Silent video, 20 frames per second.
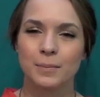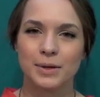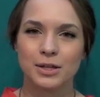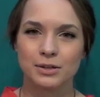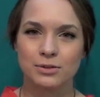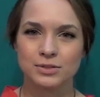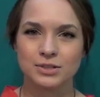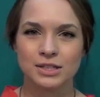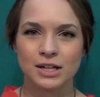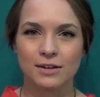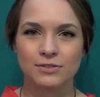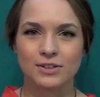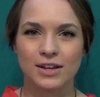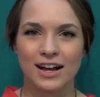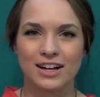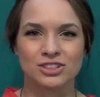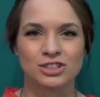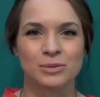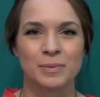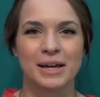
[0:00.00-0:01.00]
but use enough to
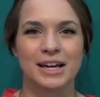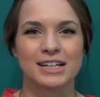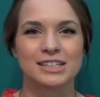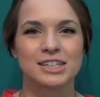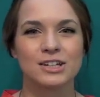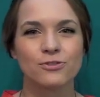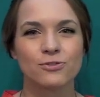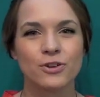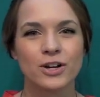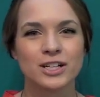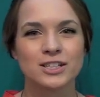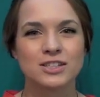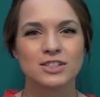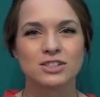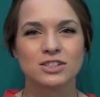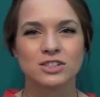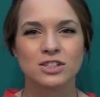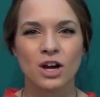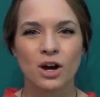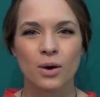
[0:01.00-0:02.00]
actually make a
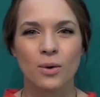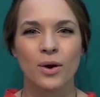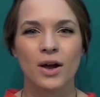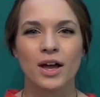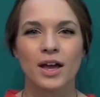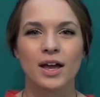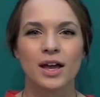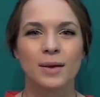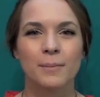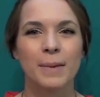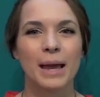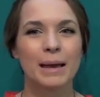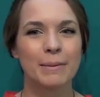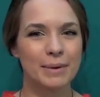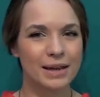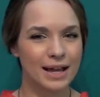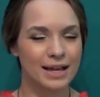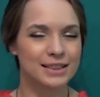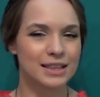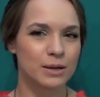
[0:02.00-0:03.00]
difference. So
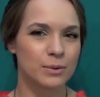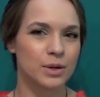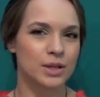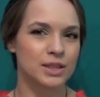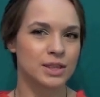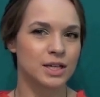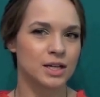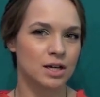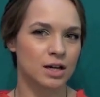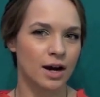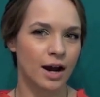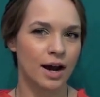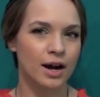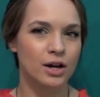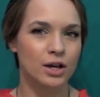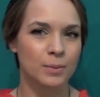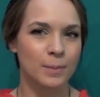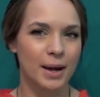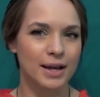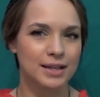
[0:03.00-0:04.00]
maybe I think with thicker hair
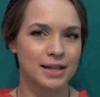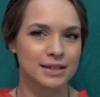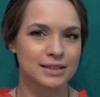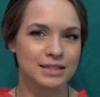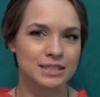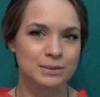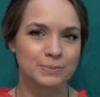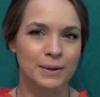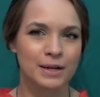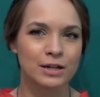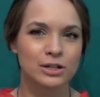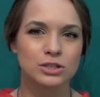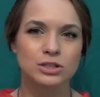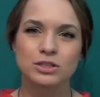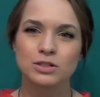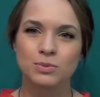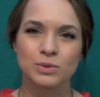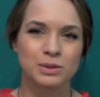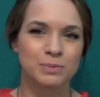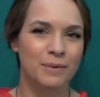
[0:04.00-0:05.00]
you might like this better.
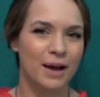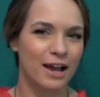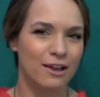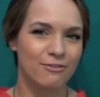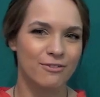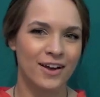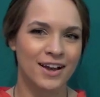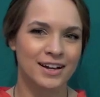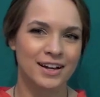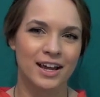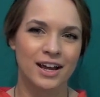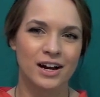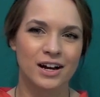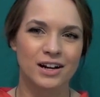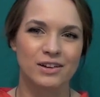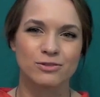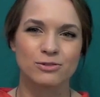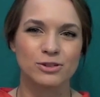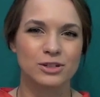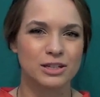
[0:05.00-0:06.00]
Just with my fine hair,
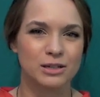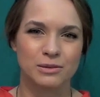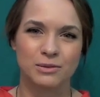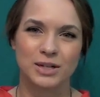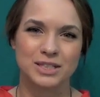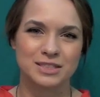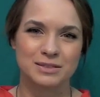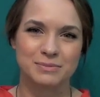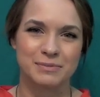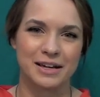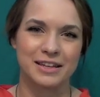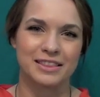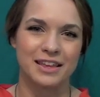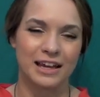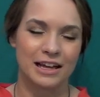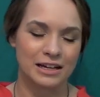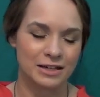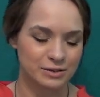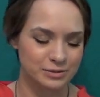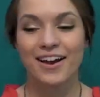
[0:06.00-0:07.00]
it really wasn't my
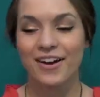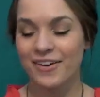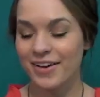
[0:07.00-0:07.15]
thing.